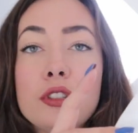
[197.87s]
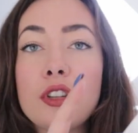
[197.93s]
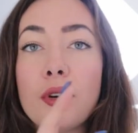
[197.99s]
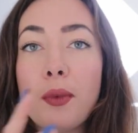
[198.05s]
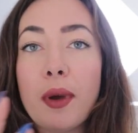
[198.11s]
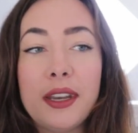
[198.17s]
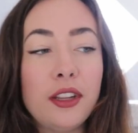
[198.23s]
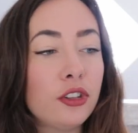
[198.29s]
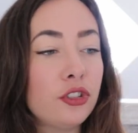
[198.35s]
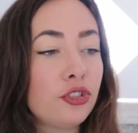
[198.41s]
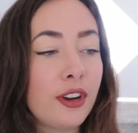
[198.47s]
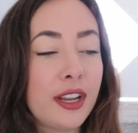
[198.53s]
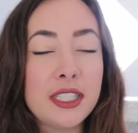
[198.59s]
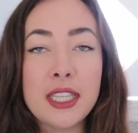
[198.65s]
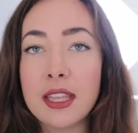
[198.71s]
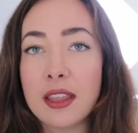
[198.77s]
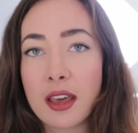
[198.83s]
so when you're
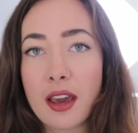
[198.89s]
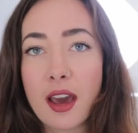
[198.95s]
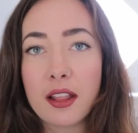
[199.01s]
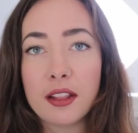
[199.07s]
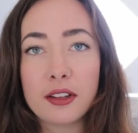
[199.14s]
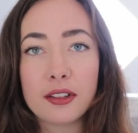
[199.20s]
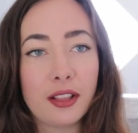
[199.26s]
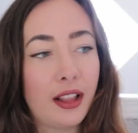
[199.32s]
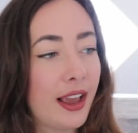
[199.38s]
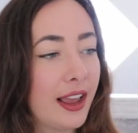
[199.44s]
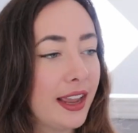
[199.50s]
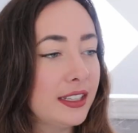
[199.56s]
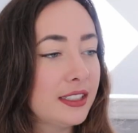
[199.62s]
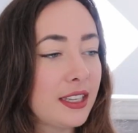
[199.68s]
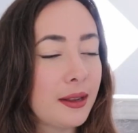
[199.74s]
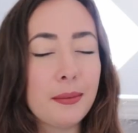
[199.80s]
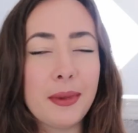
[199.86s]
tracing the colored
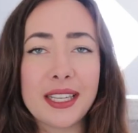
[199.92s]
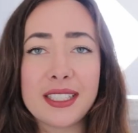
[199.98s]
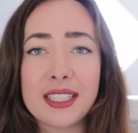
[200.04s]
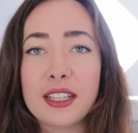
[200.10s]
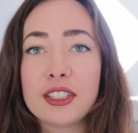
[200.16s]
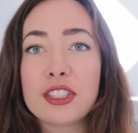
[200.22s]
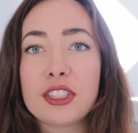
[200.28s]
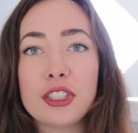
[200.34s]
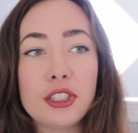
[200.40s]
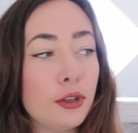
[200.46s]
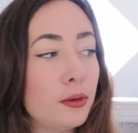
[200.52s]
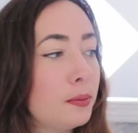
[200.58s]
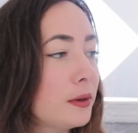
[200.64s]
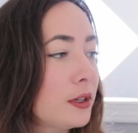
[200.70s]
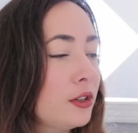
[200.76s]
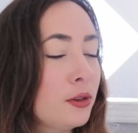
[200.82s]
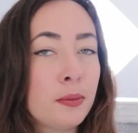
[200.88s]
lines, it makes it
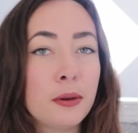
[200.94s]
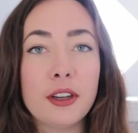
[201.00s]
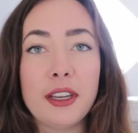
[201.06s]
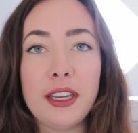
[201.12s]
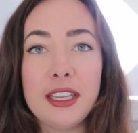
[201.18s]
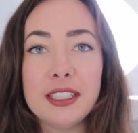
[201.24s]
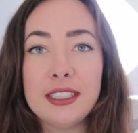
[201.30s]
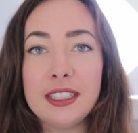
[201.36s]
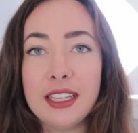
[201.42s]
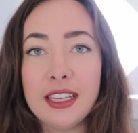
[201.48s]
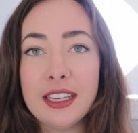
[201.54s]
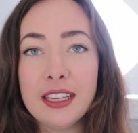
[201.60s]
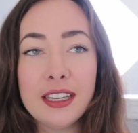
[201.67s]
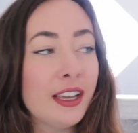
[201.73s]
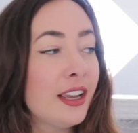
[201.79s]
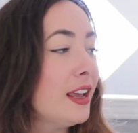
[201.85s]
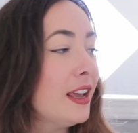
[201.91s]
super duper easy.